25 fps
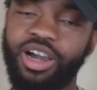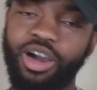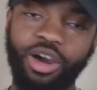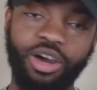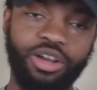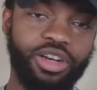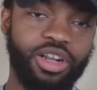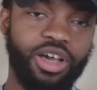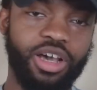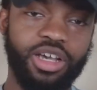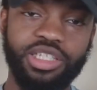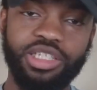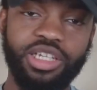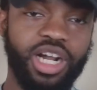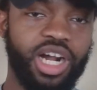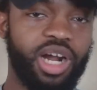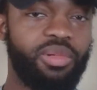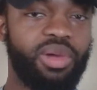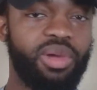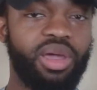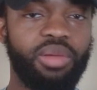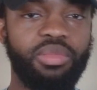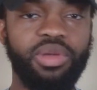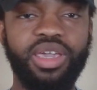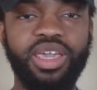Oh no,
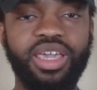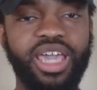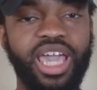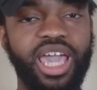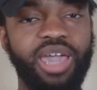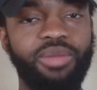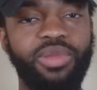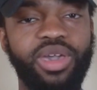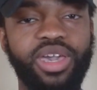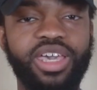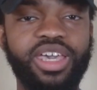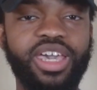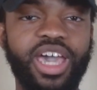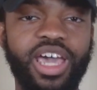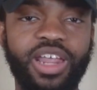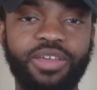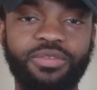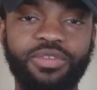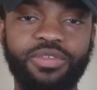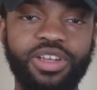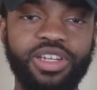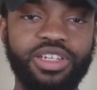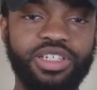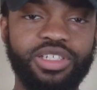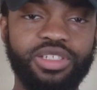sorry, baby, he can't make it. He
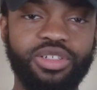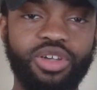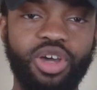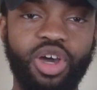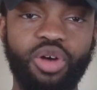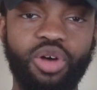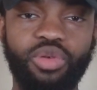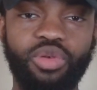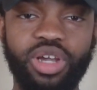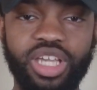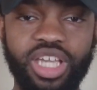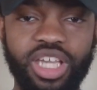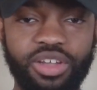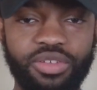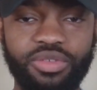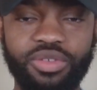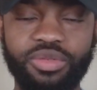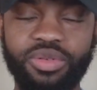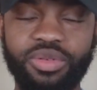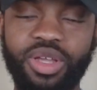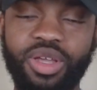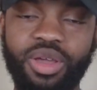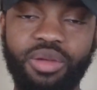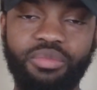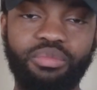gotta finish his homework. Give
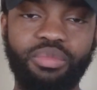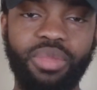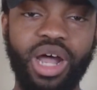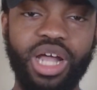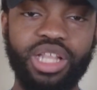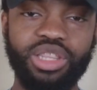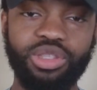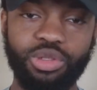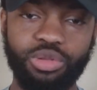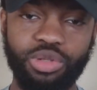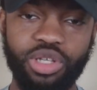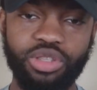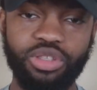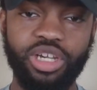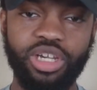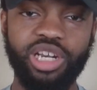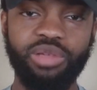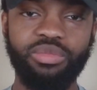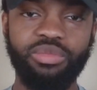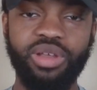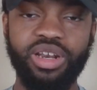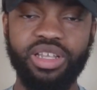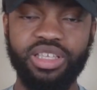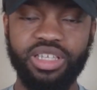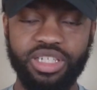him about 20,
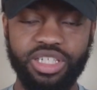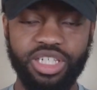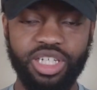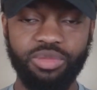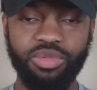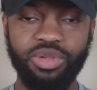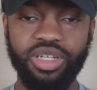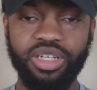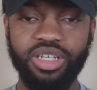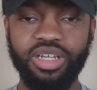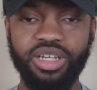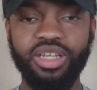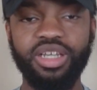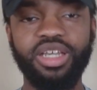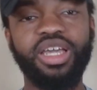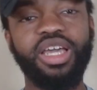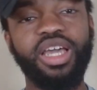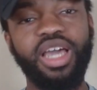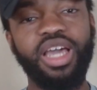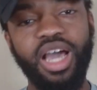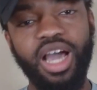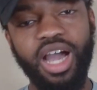30 minutes, he should be done.